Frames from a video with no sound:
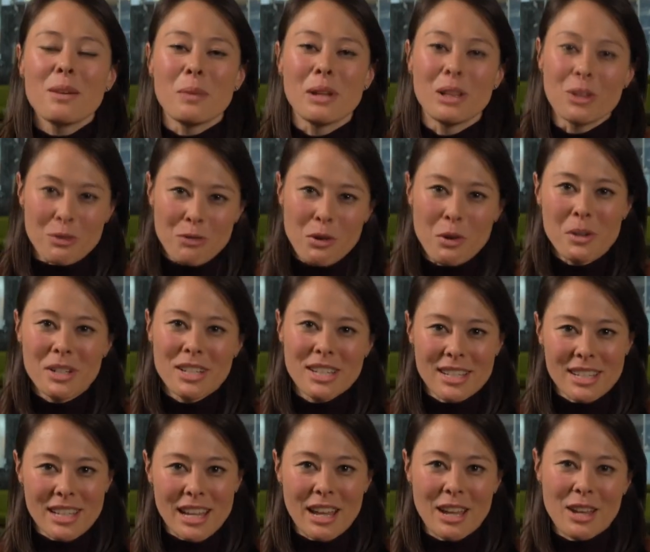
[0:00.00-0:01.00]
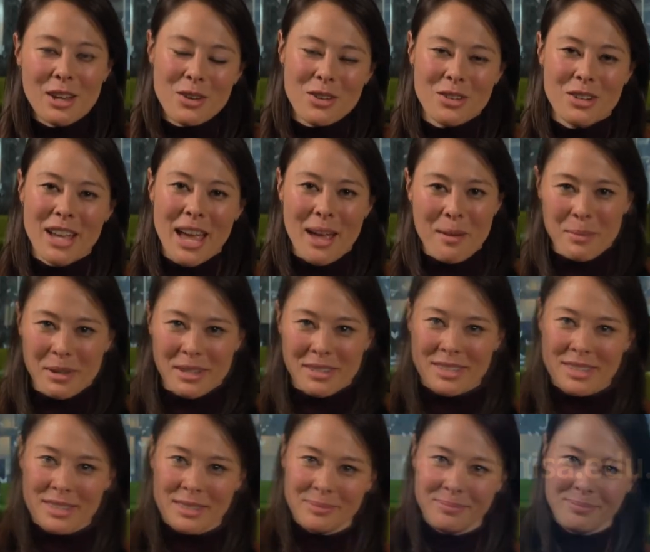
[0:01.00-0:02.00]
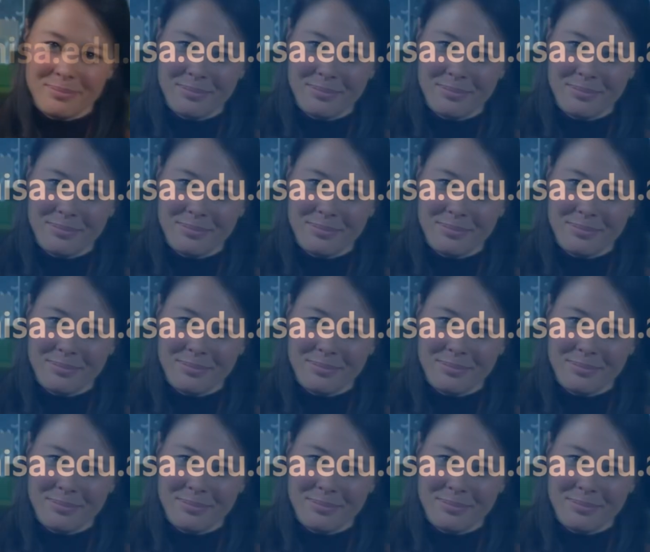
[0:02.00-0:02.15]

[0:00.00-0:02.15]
We look forward to seeing you on campus.